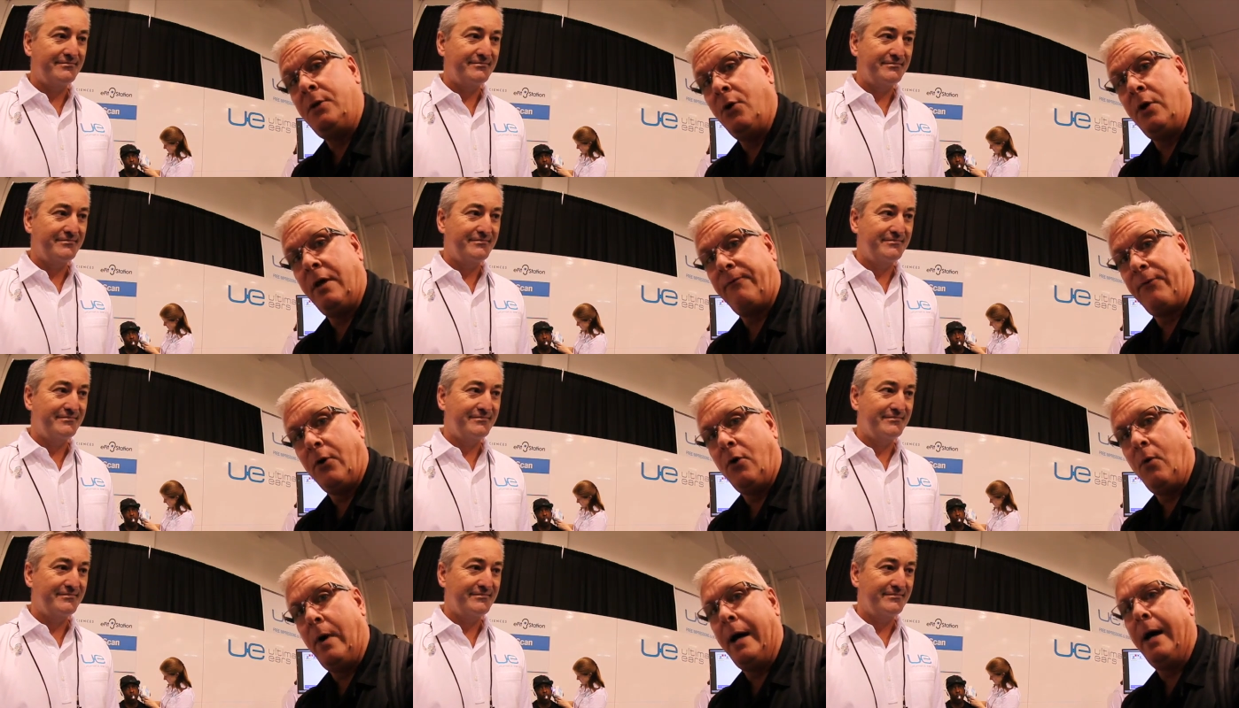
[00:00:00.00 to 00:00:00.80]
Speaker 1: doing it for
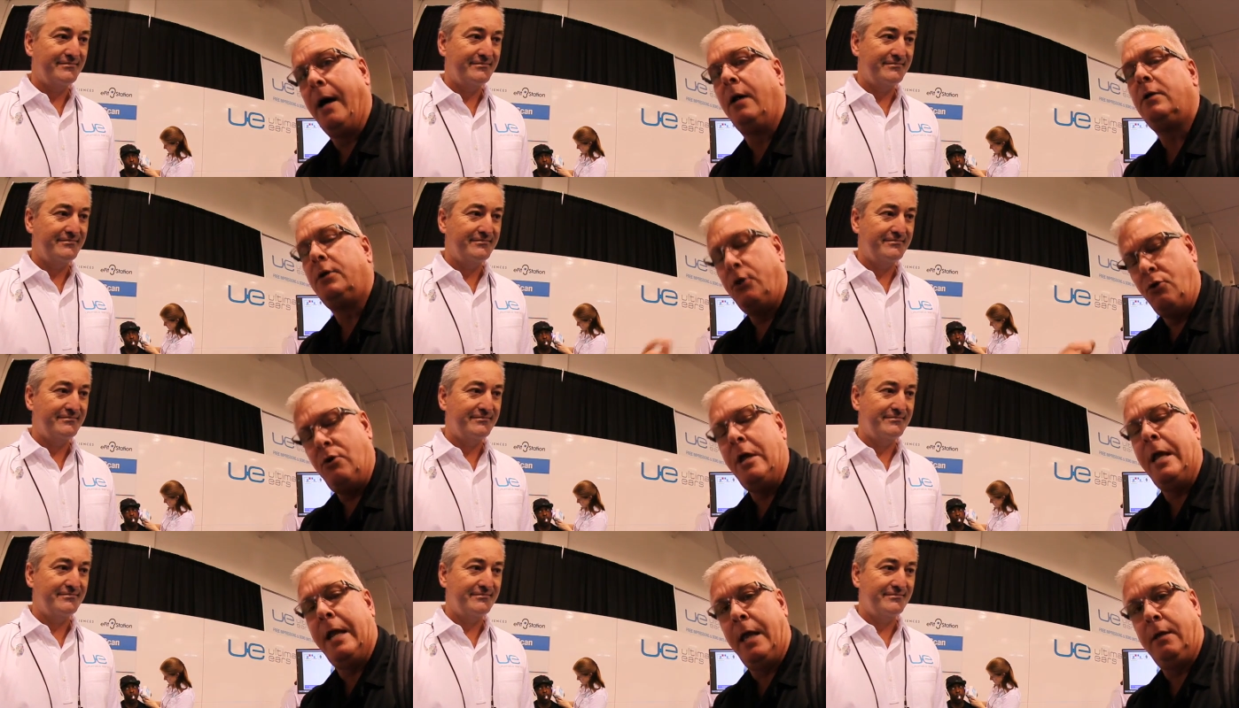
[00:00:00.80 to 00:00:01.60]
a while. You
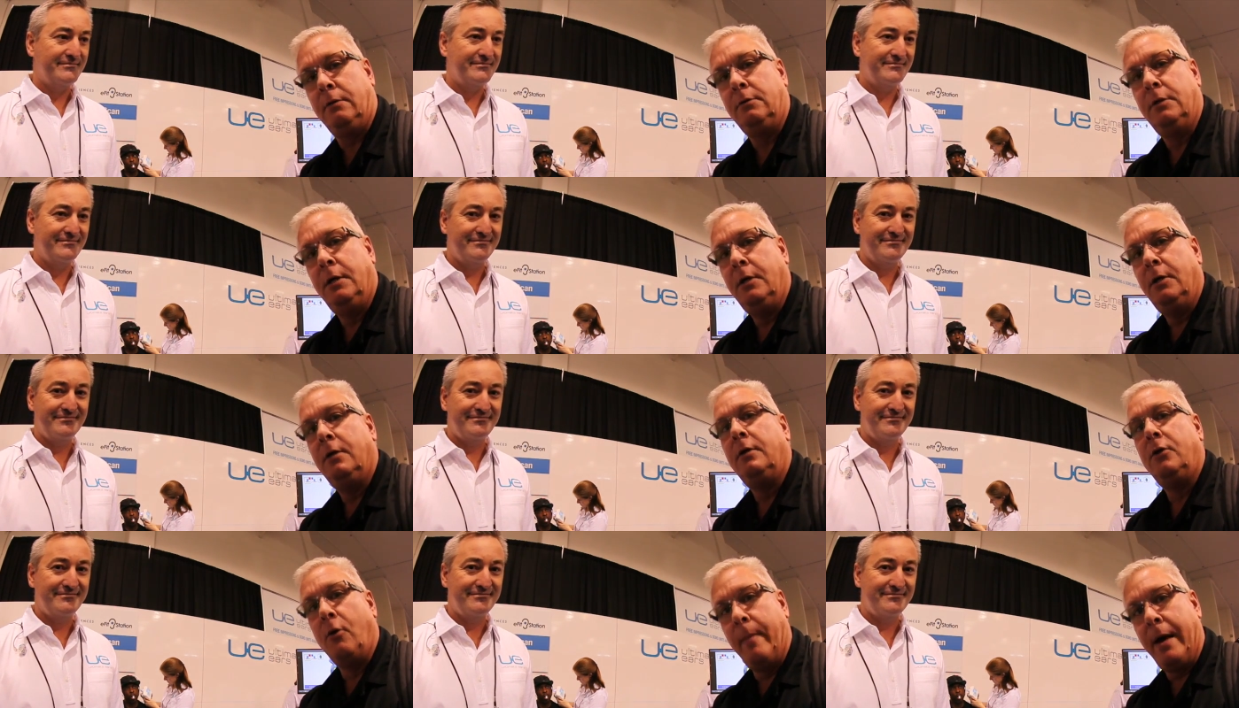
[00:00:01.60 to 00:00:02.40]
need it,
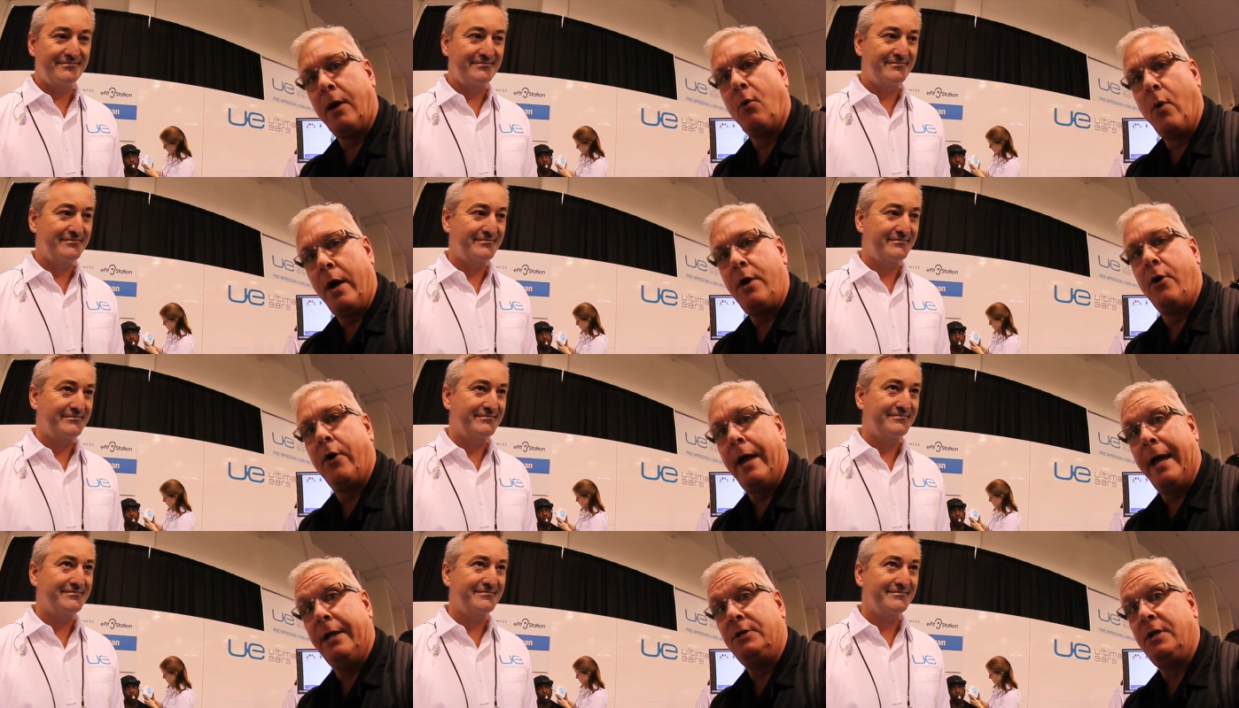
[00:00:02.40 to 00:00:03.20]
no matter what your
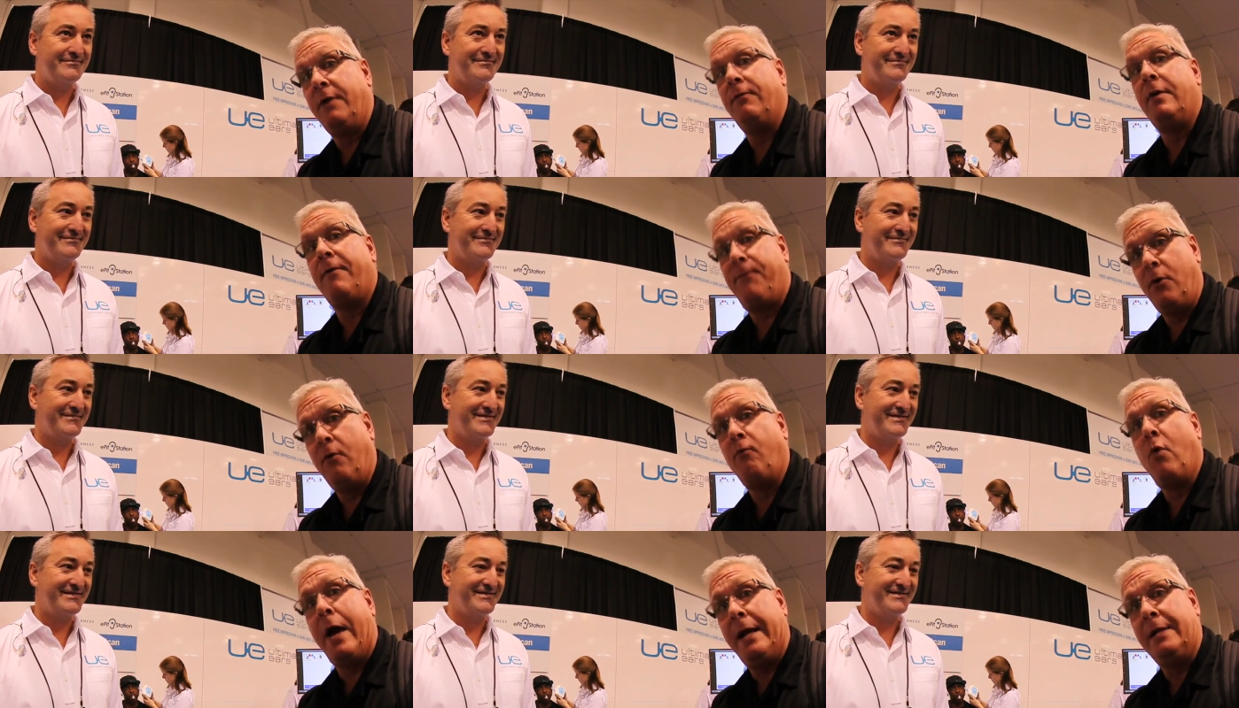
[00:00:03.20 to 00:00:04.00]
age. Even if you've
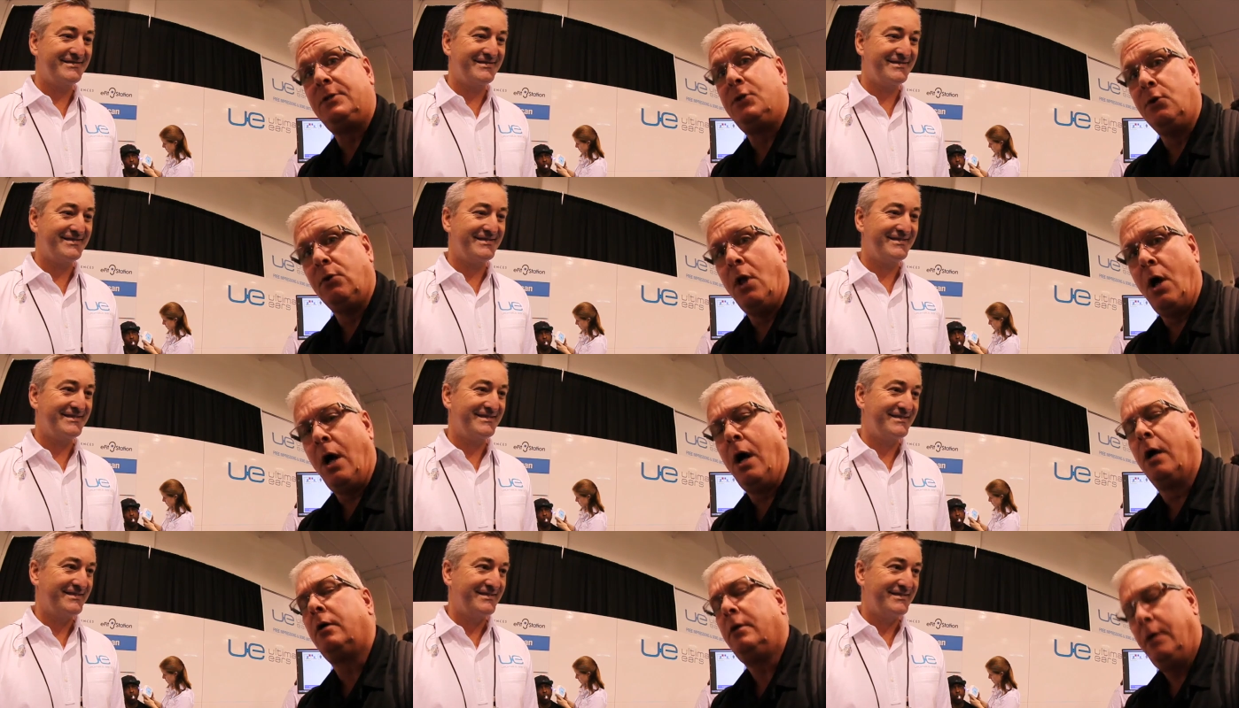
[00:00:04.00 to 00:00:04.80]
waited too
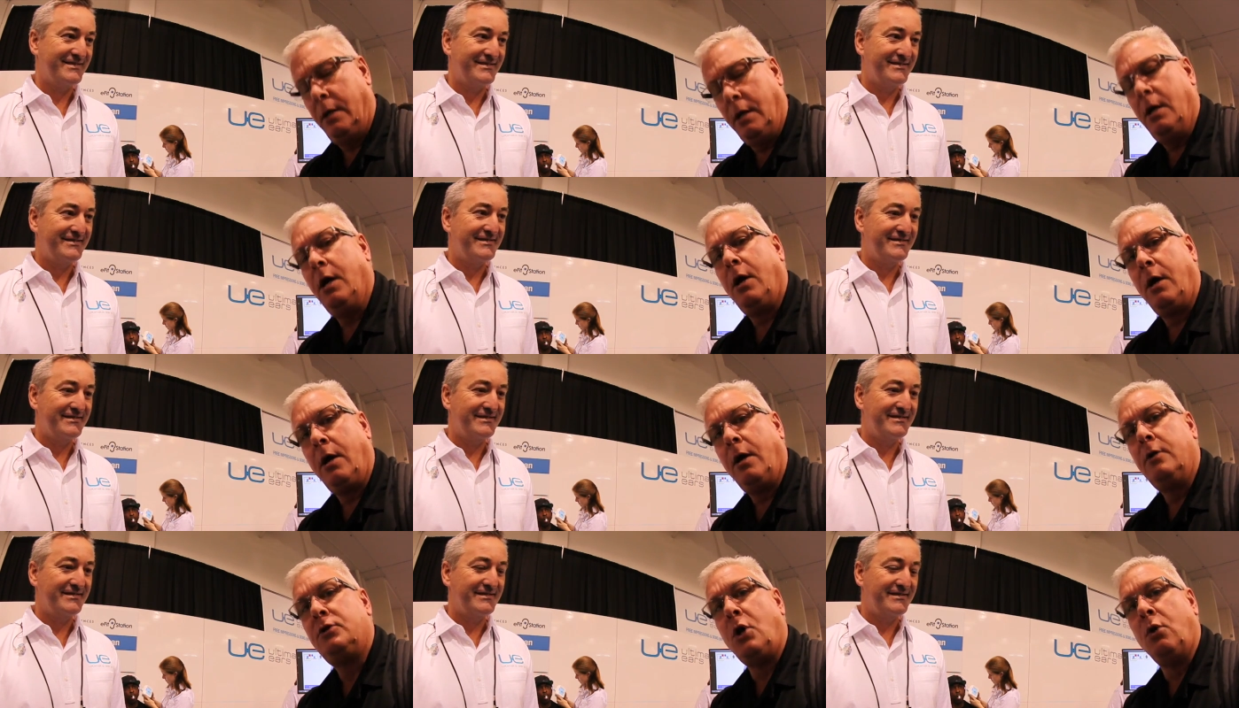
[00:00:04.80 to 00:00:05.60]
long,
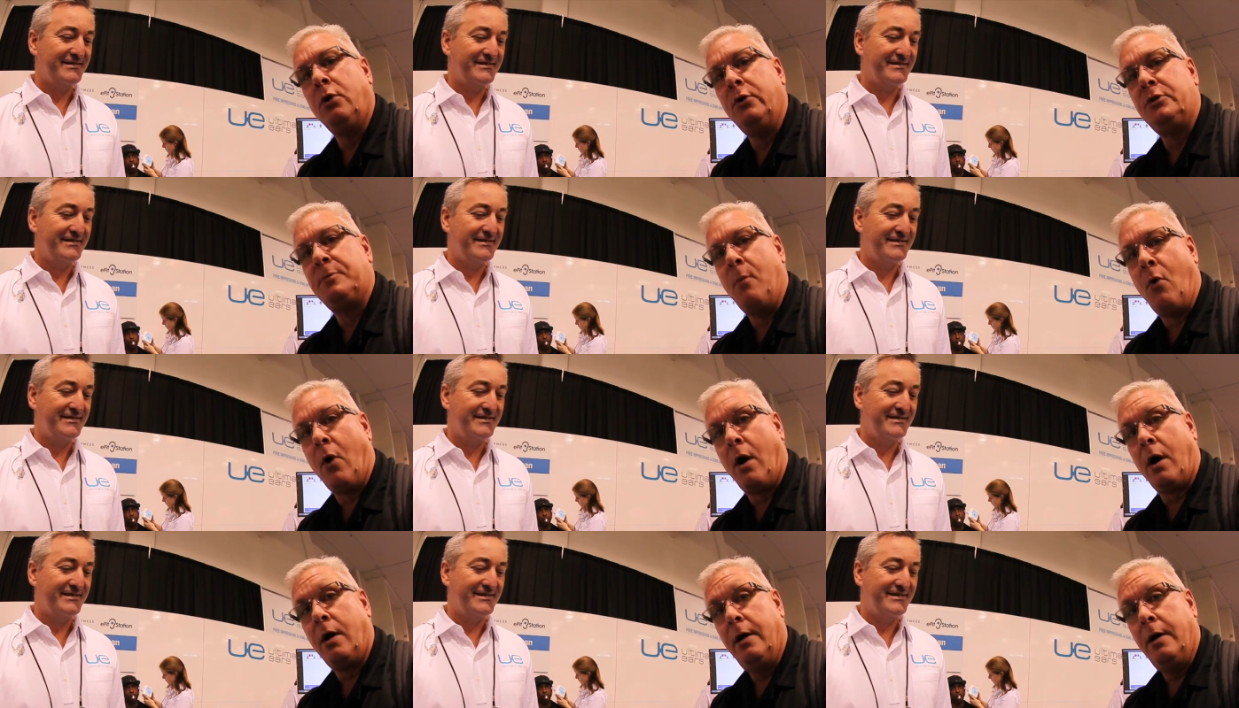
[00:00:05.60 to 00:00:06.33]
don't lose more.